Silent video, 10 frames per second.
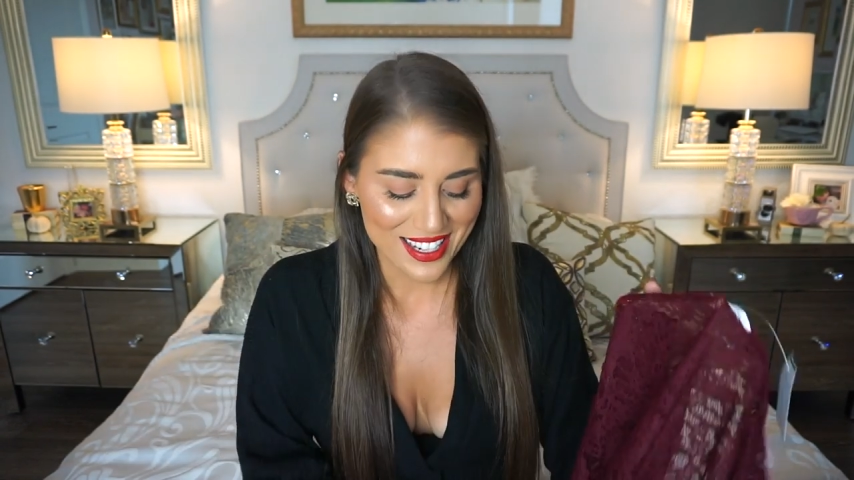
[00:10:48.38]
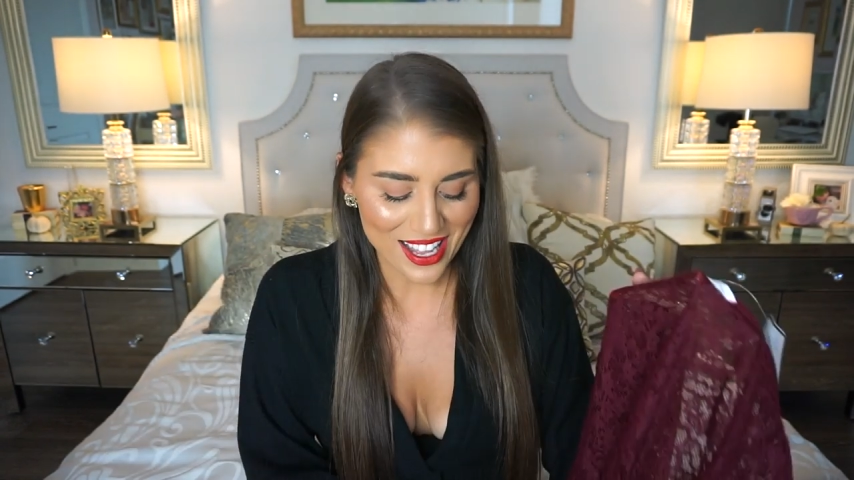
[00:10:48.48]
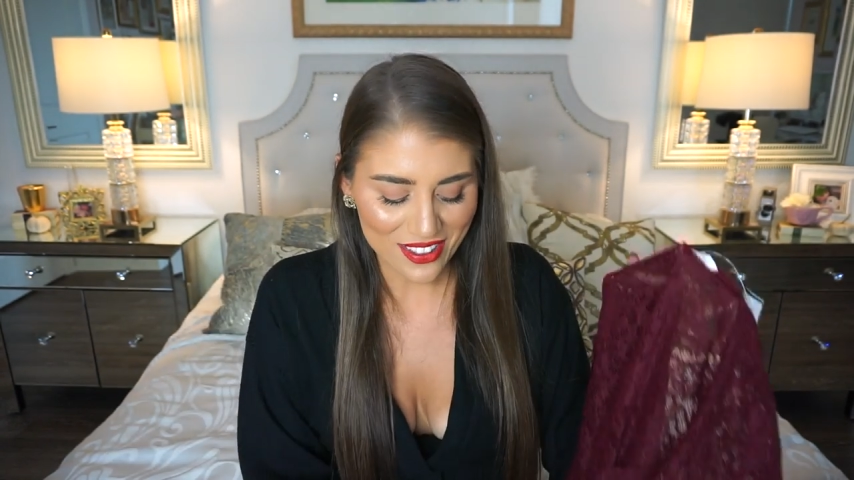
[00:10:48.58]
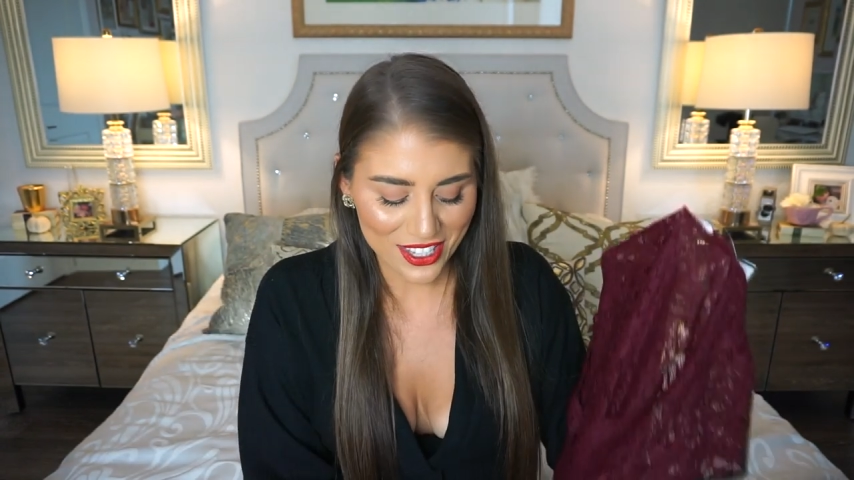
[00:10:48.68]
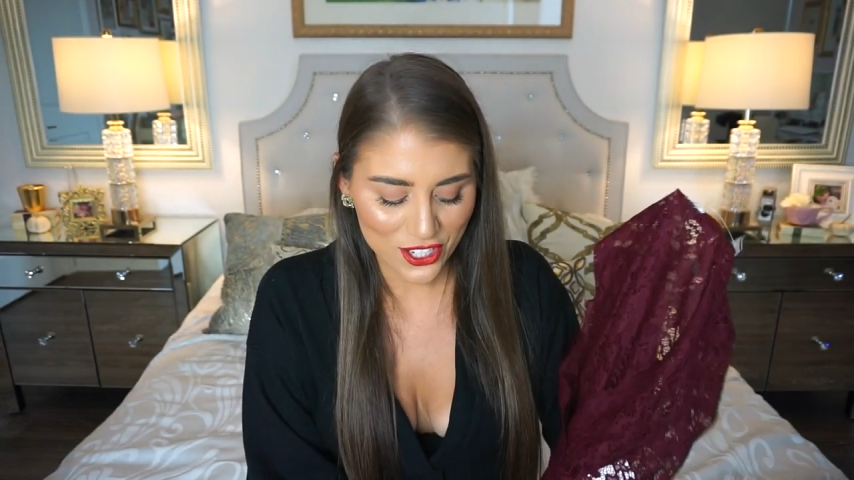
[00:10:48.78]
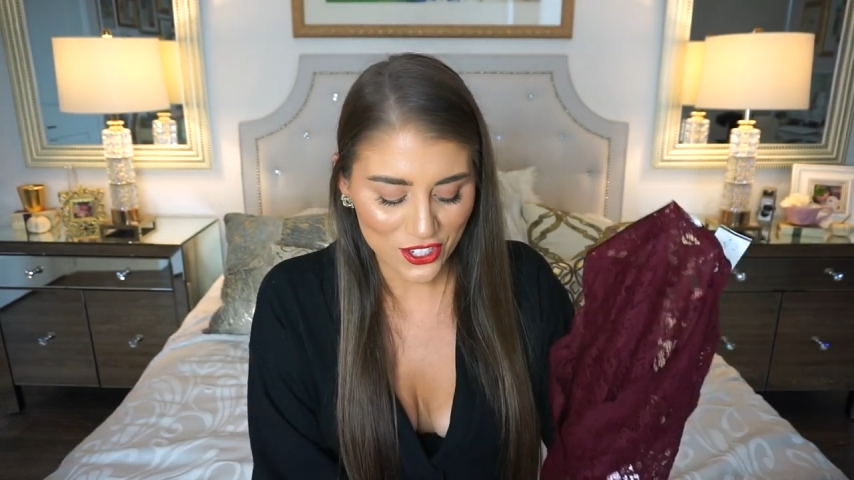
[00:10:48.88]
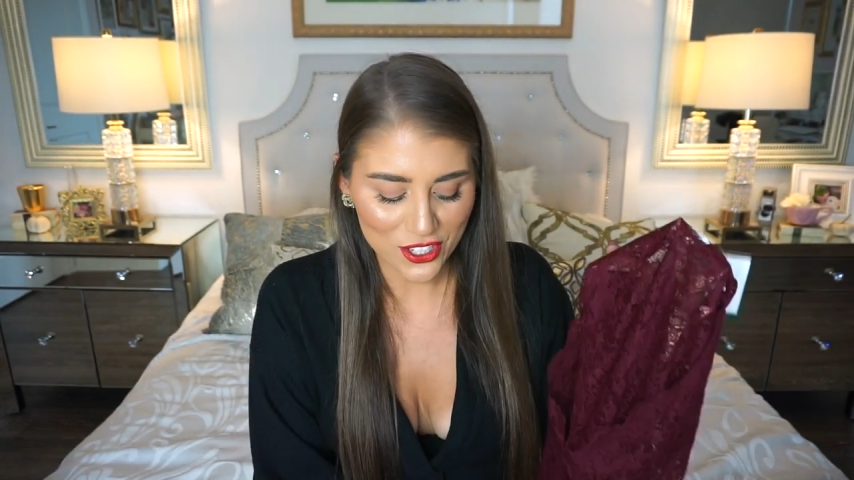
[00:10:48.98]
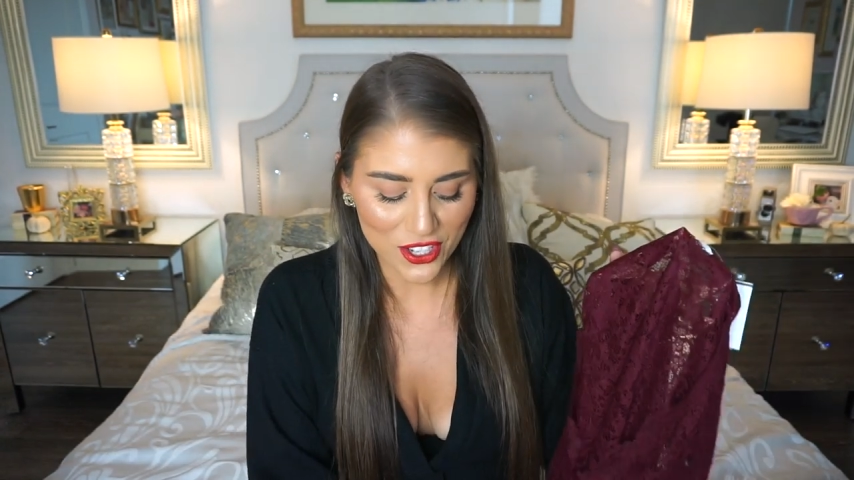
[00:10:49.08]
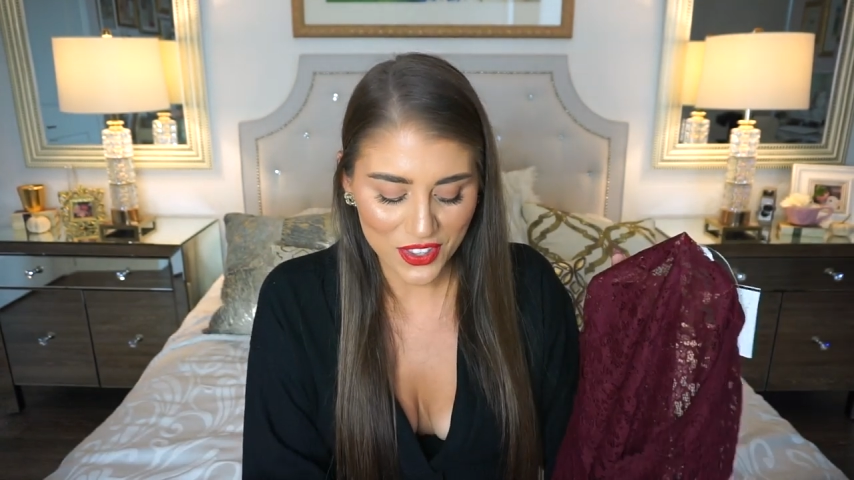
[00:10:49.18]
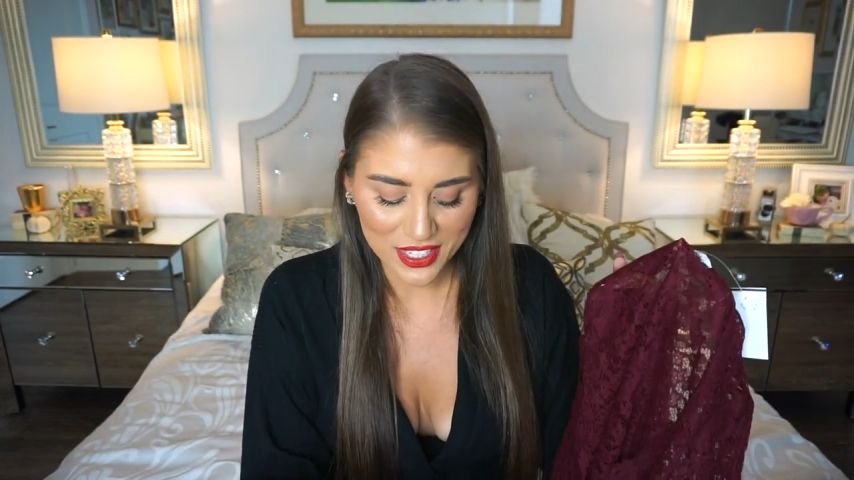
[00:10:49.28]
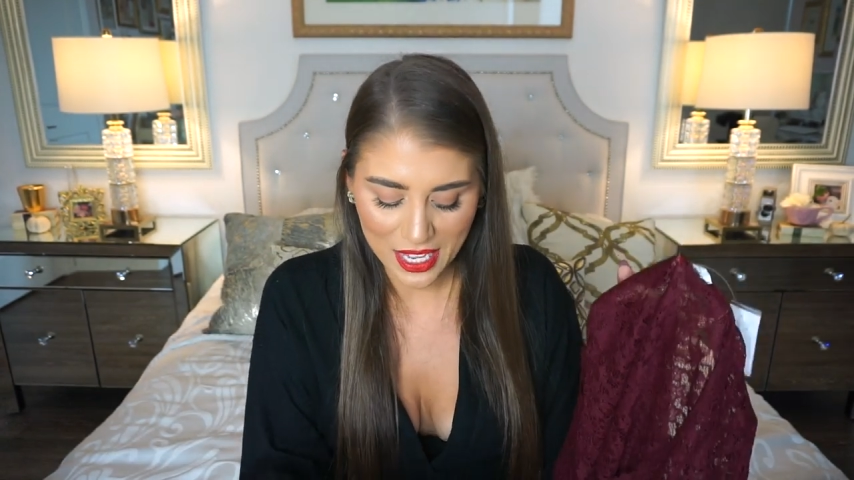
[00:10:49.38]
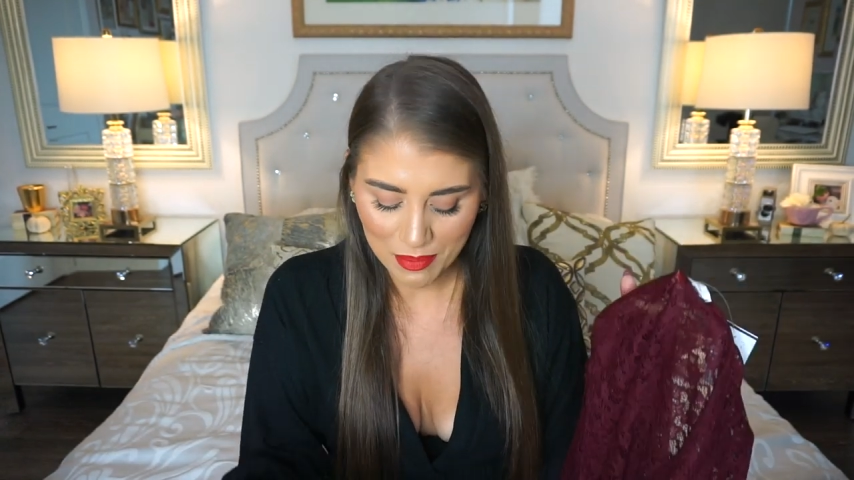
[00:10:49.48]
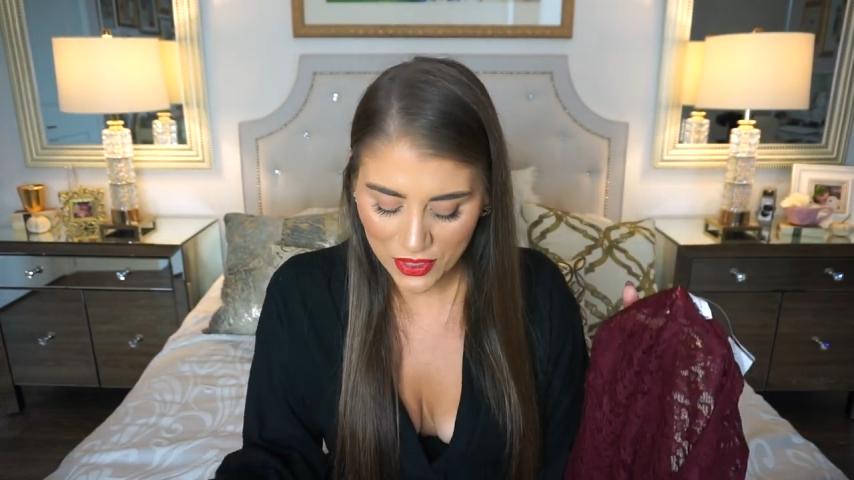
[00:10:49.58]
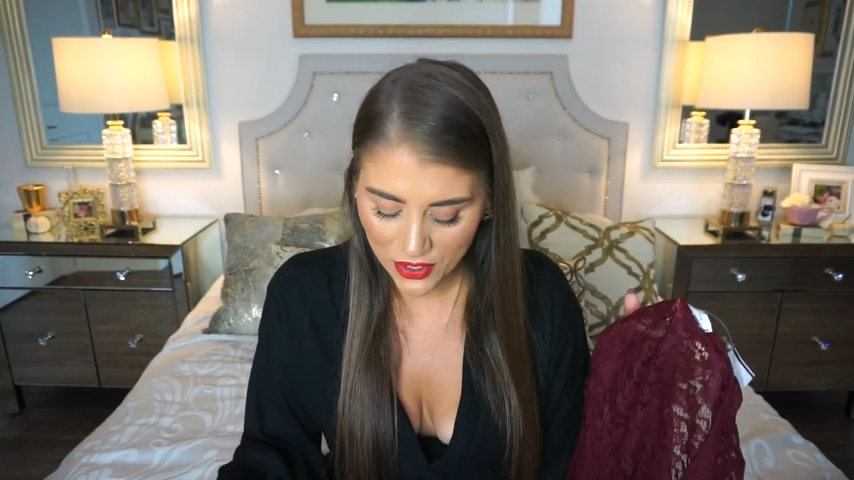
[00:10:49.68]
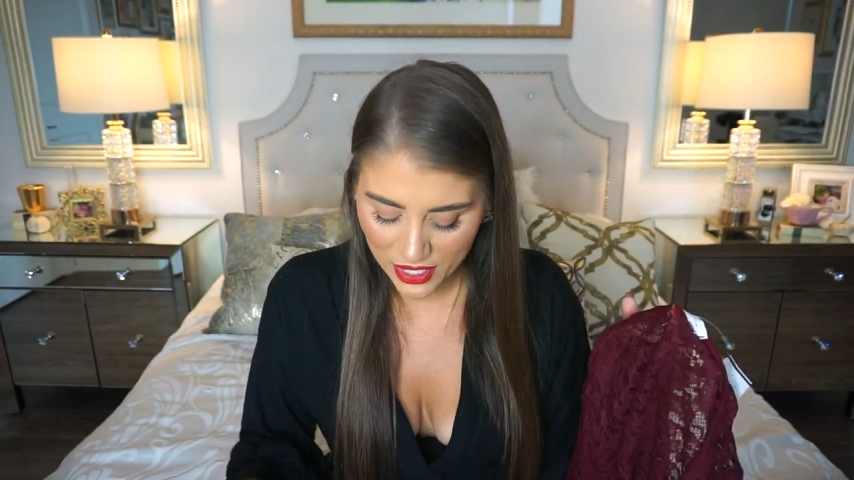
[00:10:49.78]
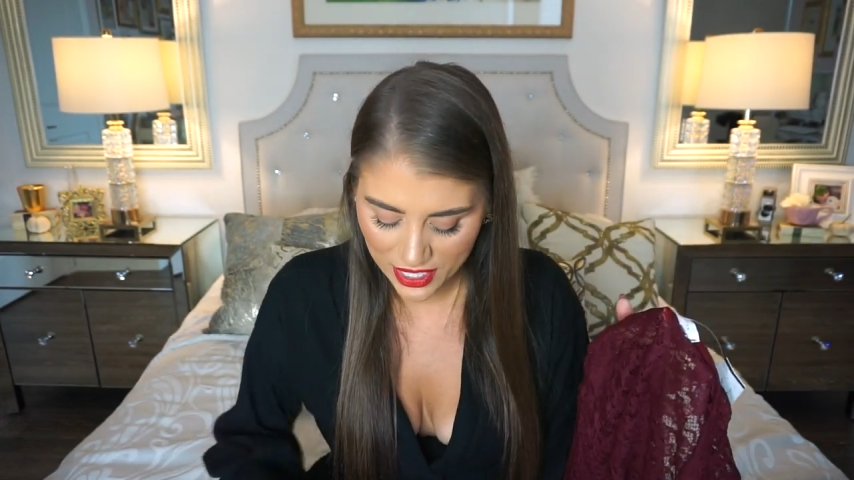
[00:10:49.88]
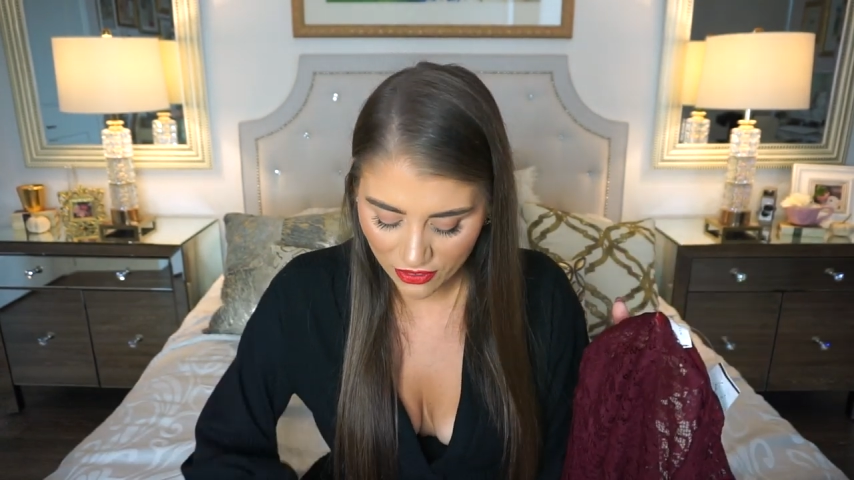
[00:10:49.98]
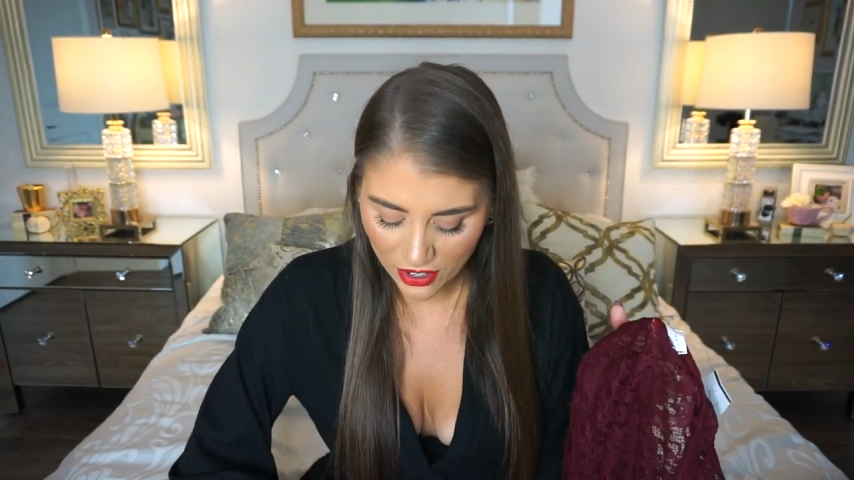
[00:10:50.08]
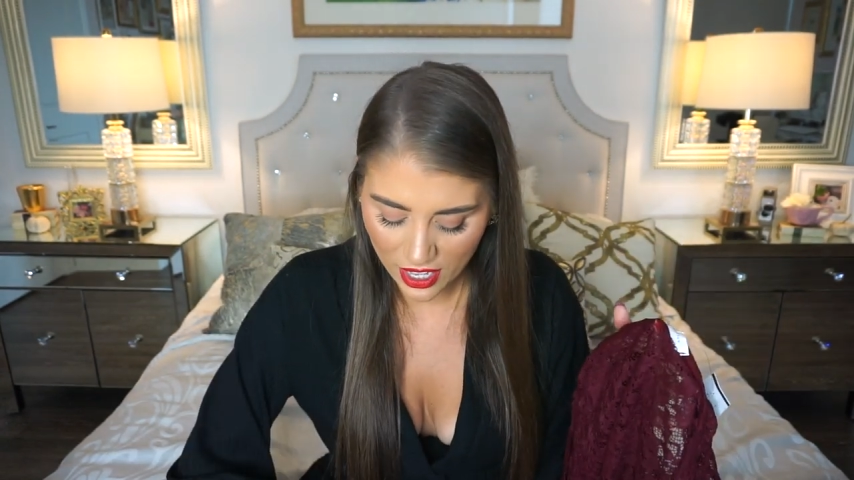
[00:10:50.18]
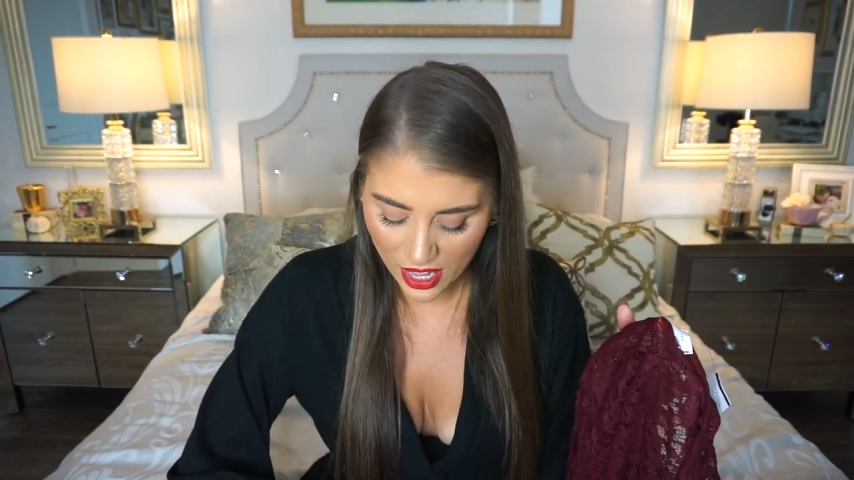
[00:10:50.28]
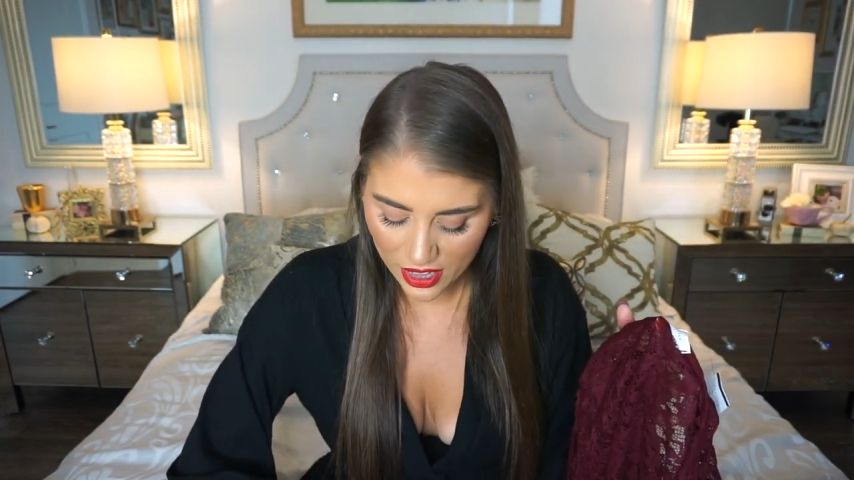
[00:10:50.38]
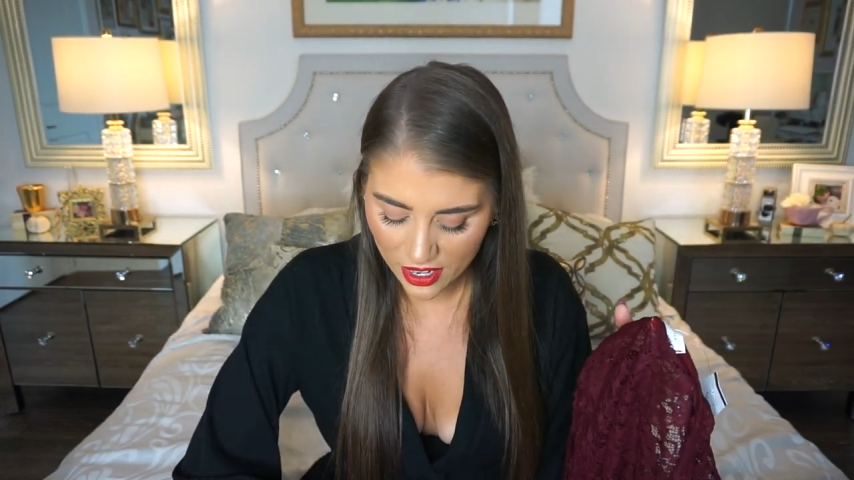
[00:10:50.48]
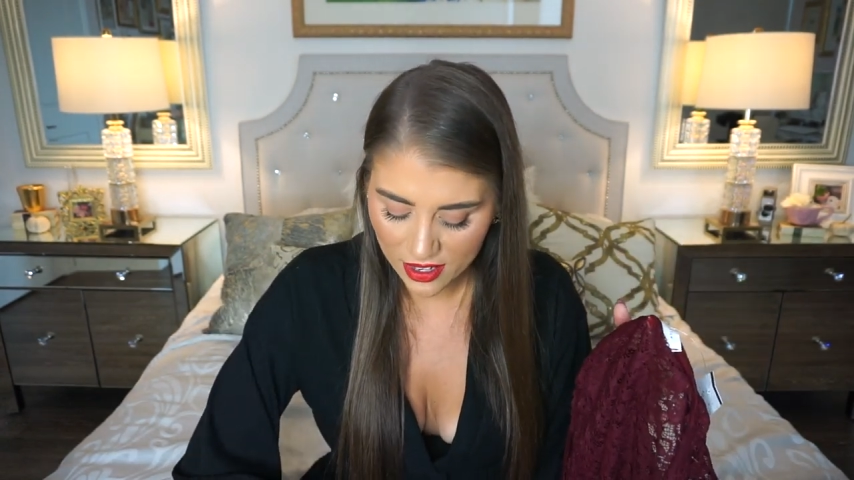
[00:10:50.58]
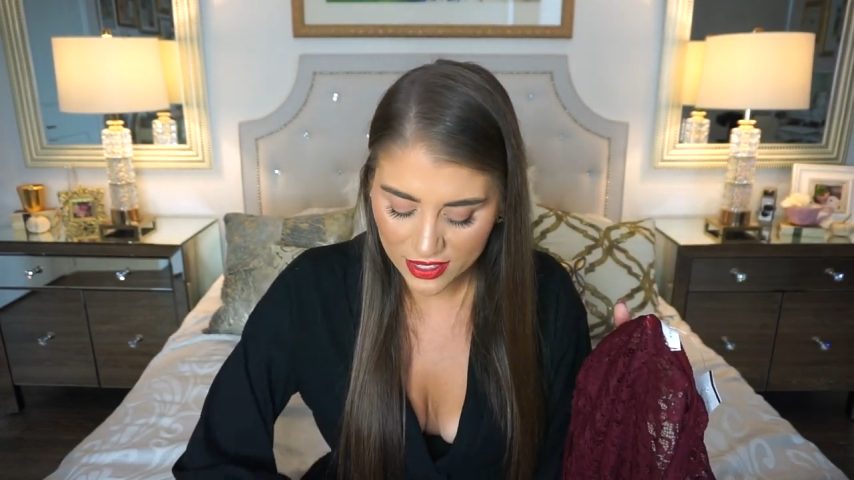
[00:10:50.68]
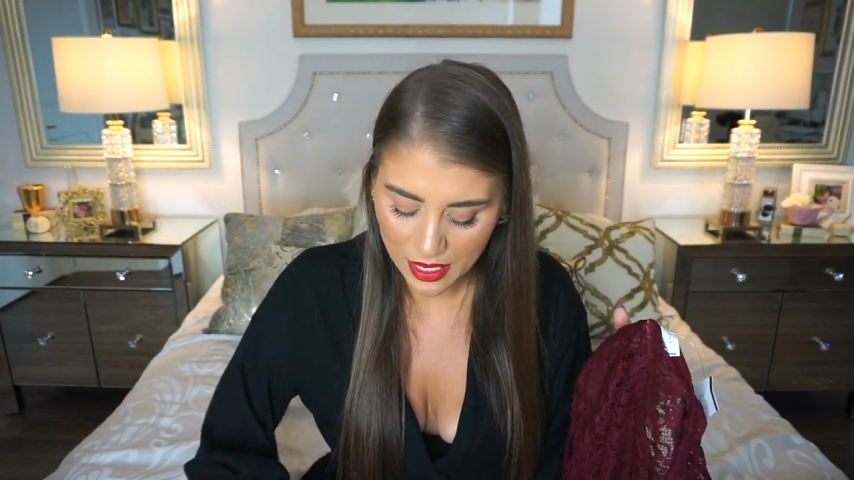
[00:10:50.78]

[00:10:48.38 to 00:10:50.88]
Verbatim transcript: now these shirts are the same, but they're in a different color,